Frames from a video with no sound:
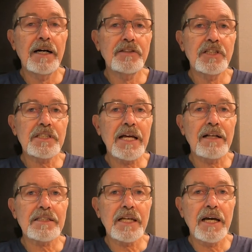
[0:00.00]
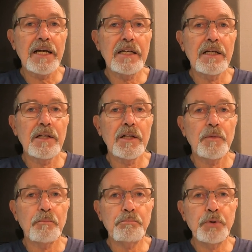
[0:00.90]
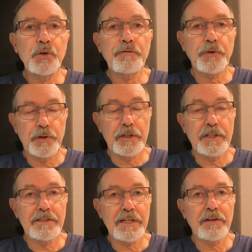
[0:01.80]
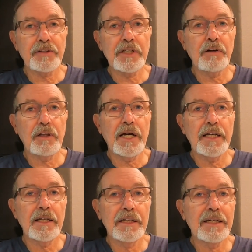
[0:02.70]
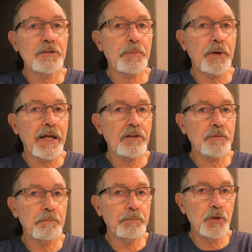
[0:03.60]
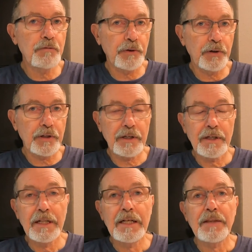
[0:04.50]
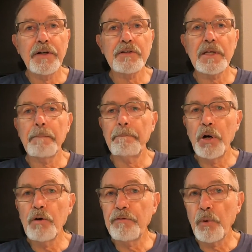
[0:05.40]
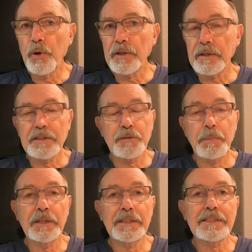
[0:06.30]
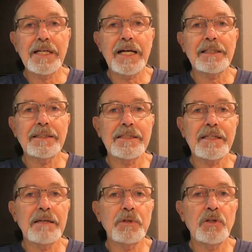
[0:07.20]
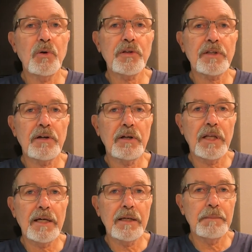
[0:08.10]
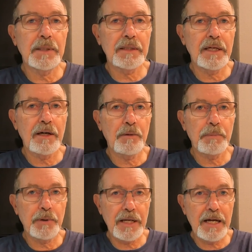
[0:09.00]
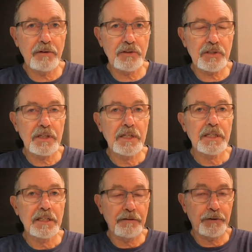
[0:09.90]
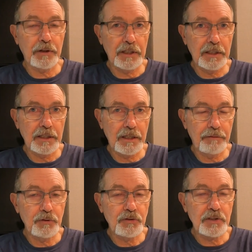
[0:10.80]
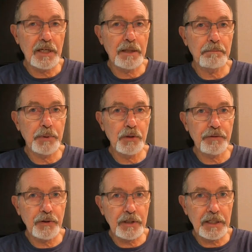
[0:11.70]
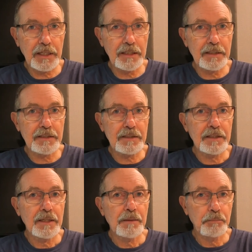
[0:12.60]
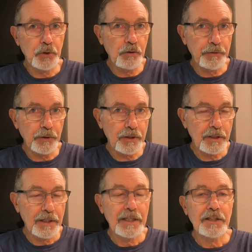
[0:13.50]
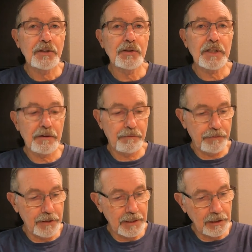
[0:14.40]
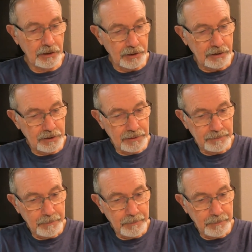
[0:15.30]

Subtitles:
just outside Beaufort, South Carolina, and it's pronounced Beaufort. There's a Beaufort spelled exactly the same in North Carolina, but they are pronounced differently. If you say Beaufort and Beaufort, you'll get funny looks.